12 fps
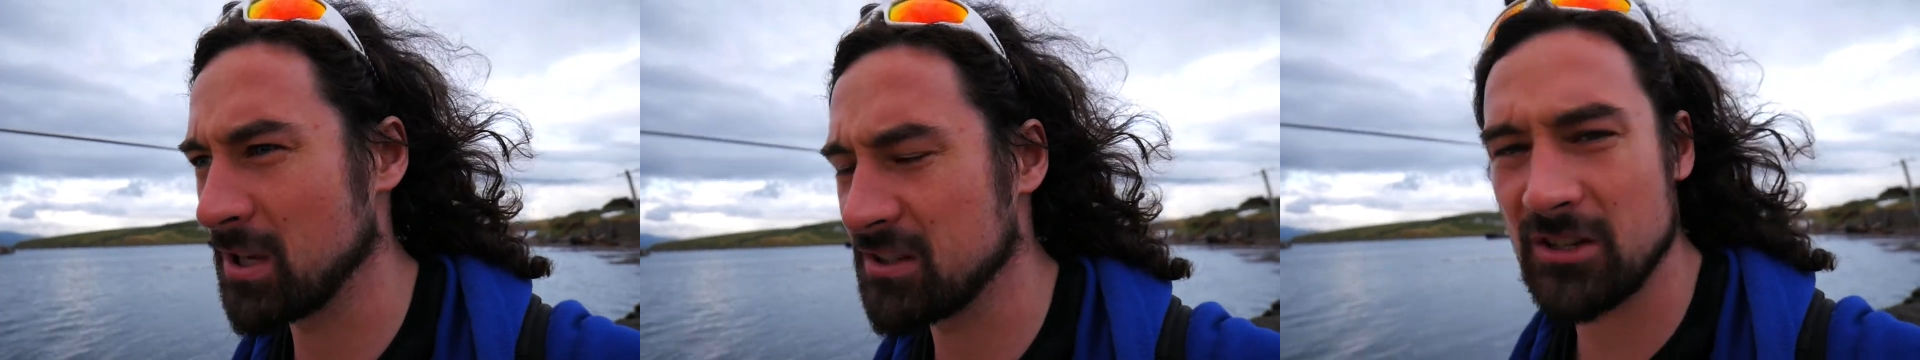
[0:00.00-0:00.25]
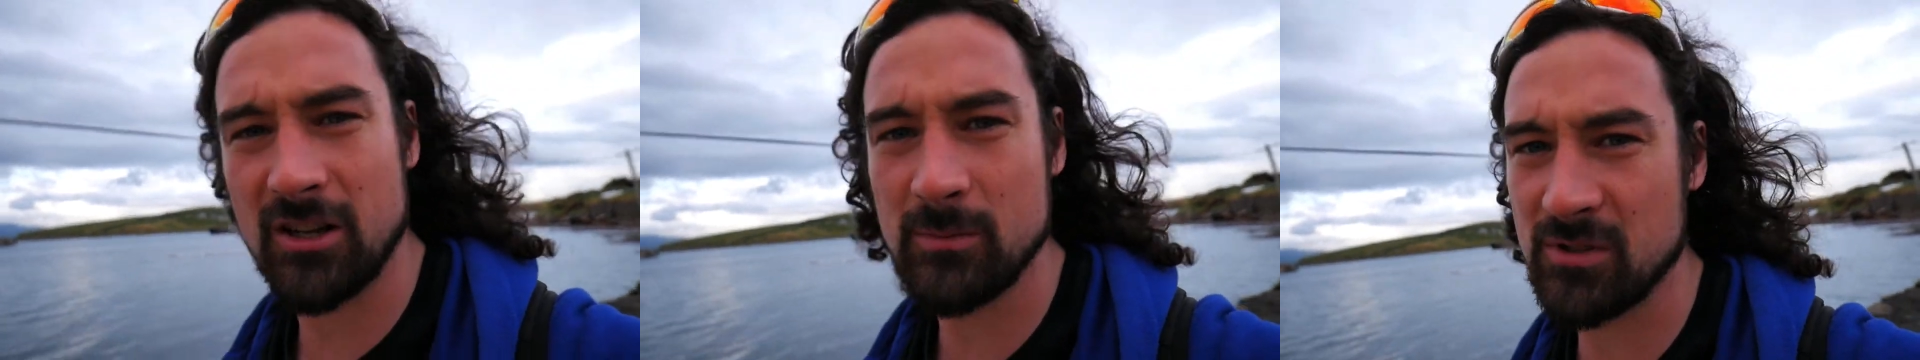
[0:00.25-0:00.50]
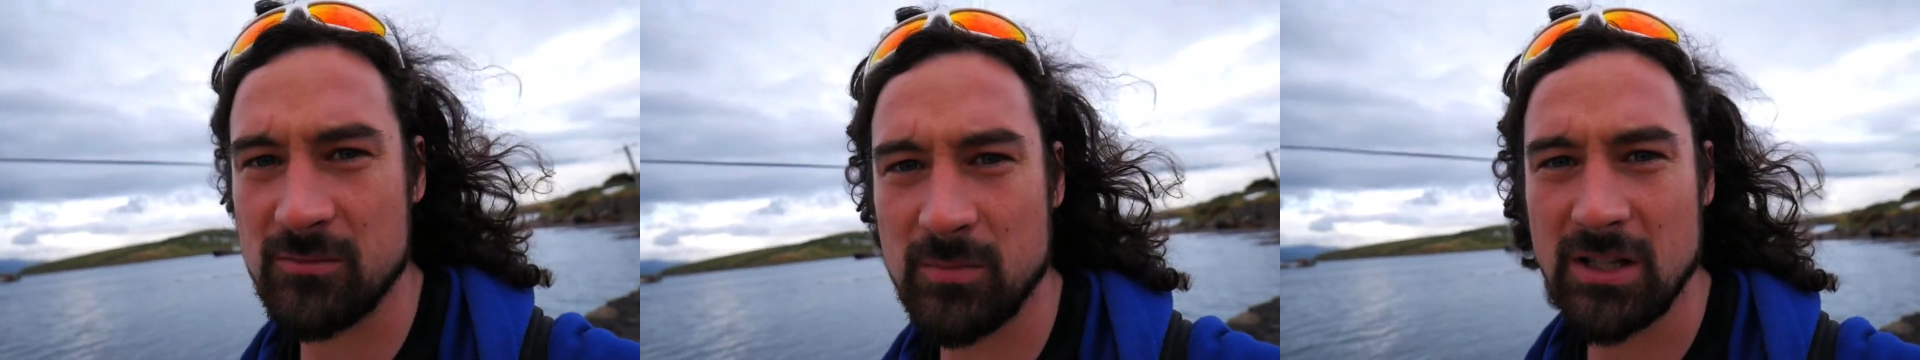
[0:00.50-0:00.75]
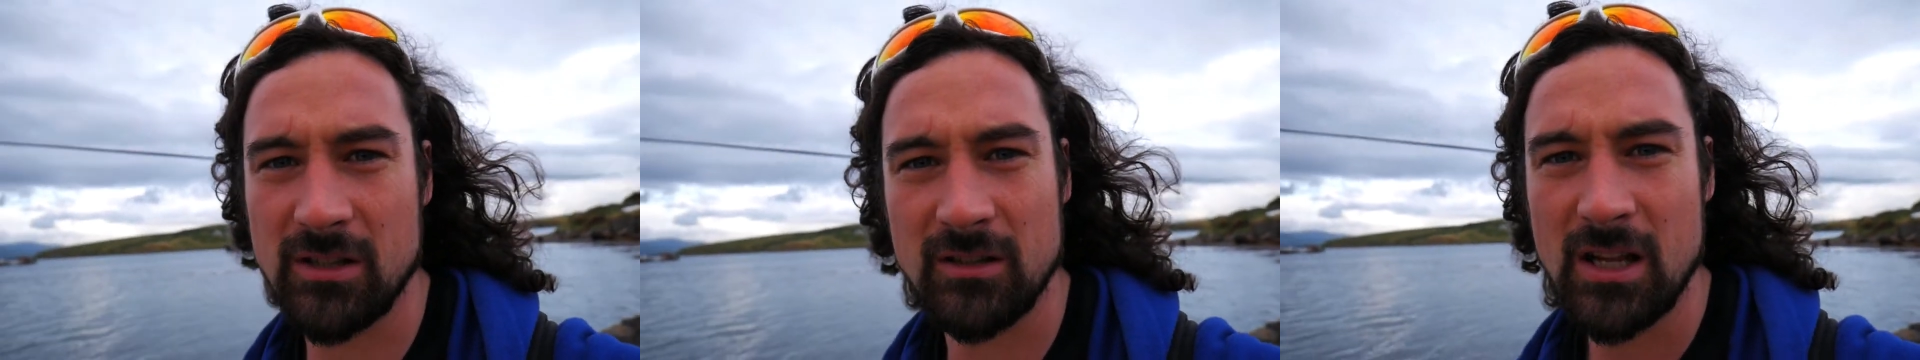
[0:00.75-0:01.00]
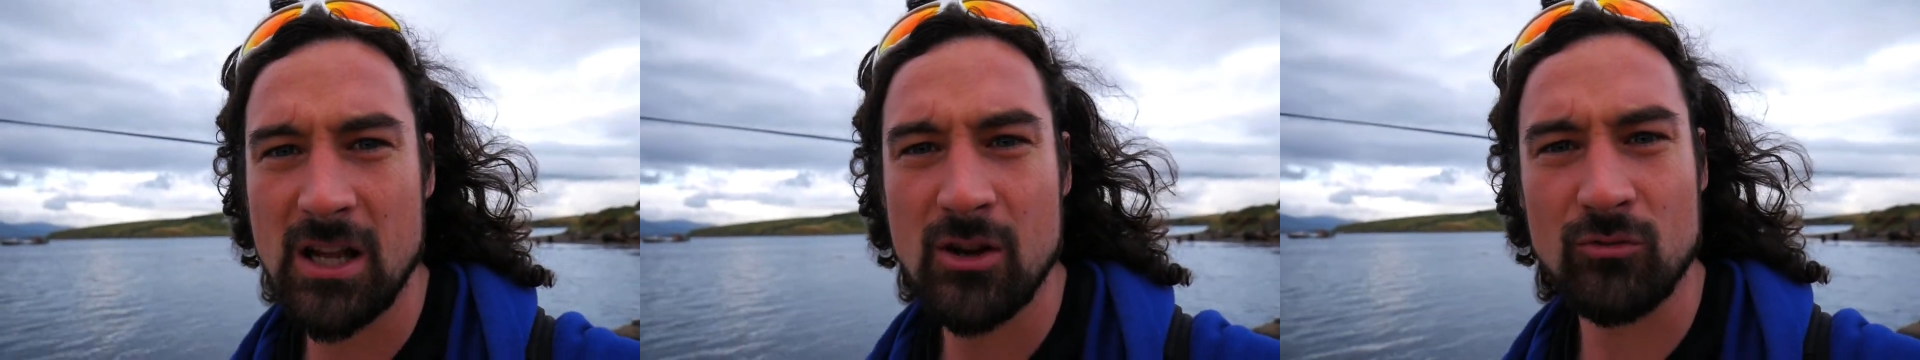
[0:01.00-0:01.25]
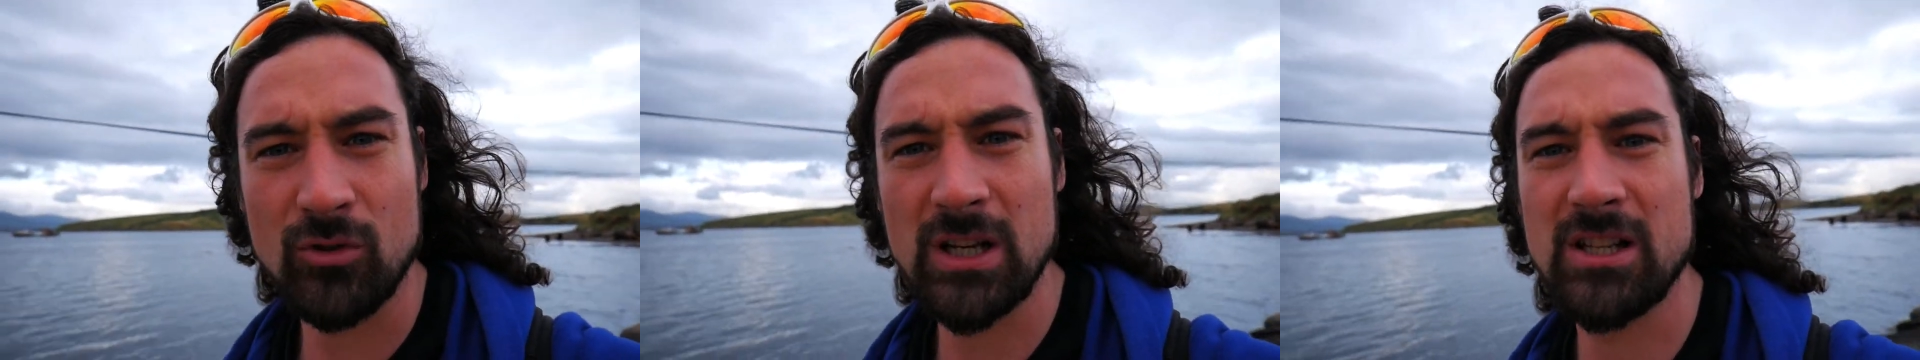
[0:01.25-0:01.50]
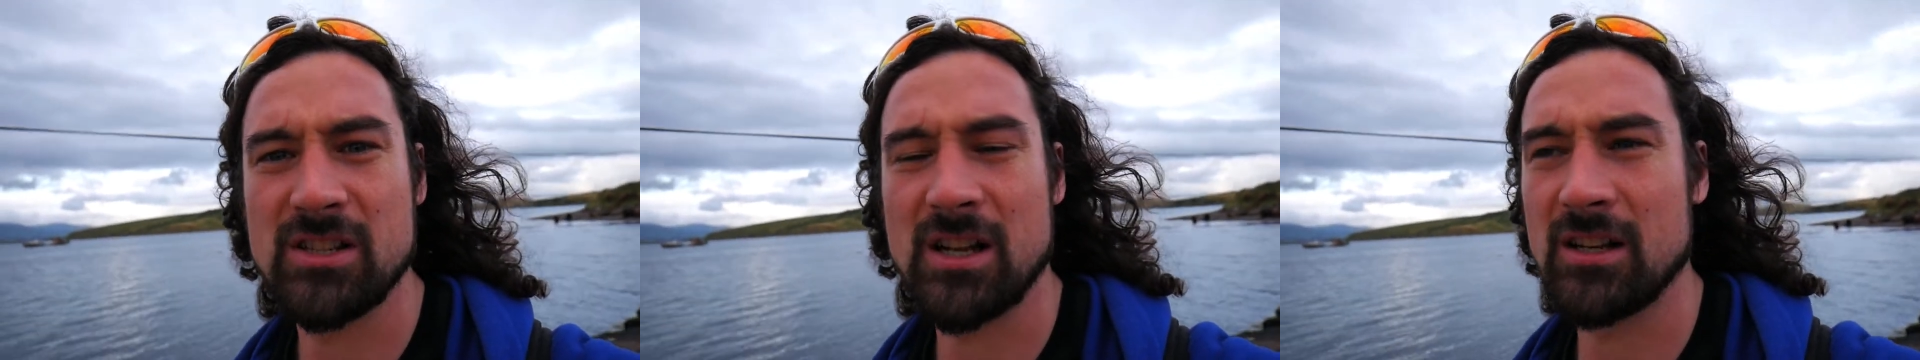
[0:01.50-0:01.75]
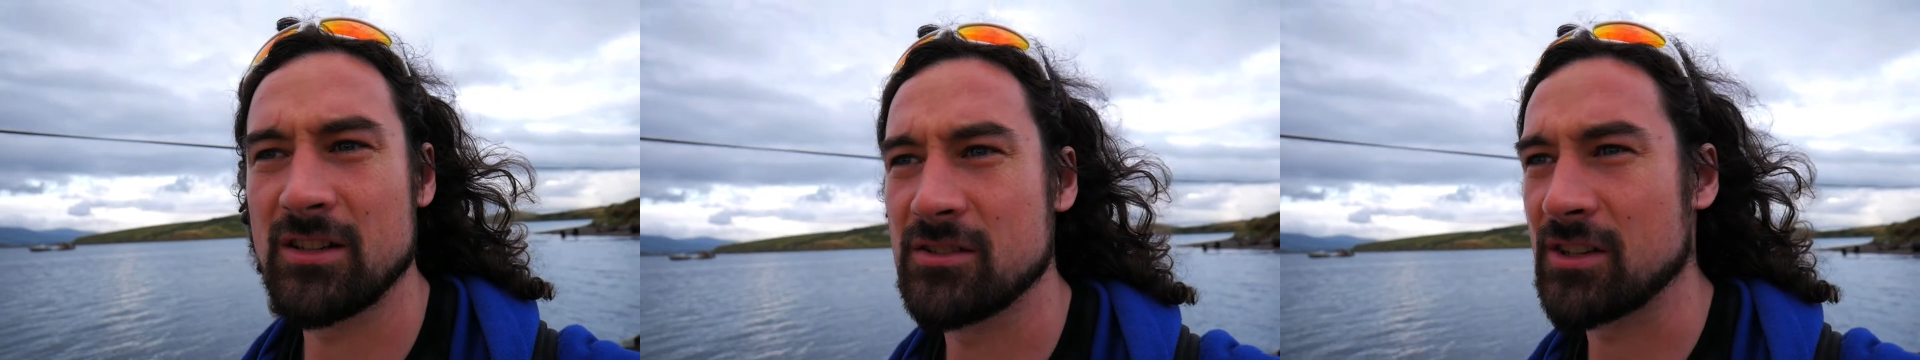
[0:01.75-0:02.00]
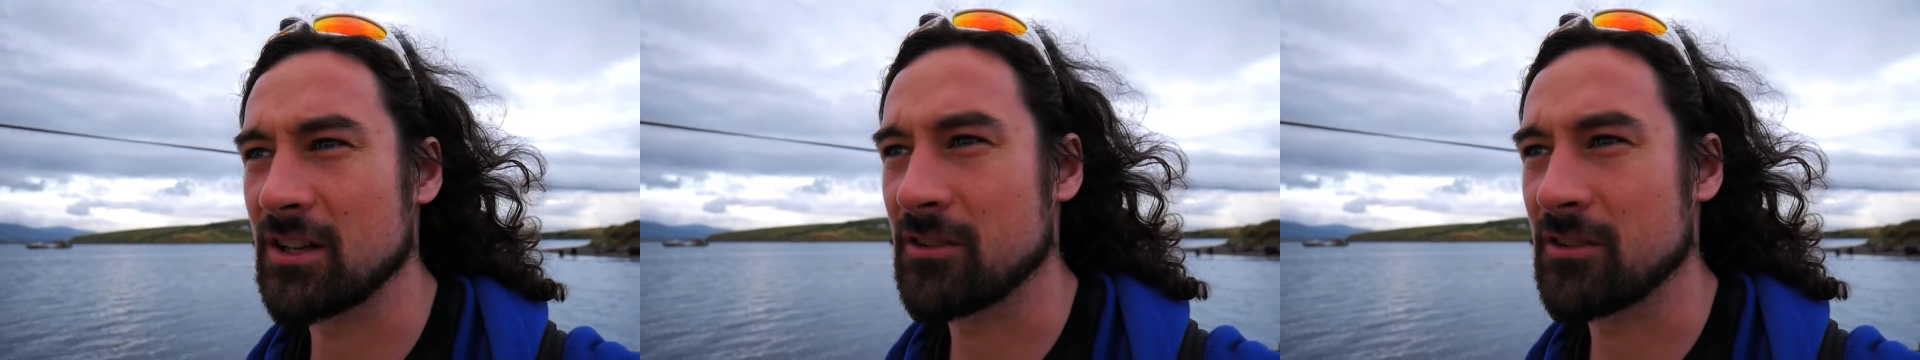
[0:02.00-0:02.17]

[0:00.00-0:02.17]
times it's been really challenging.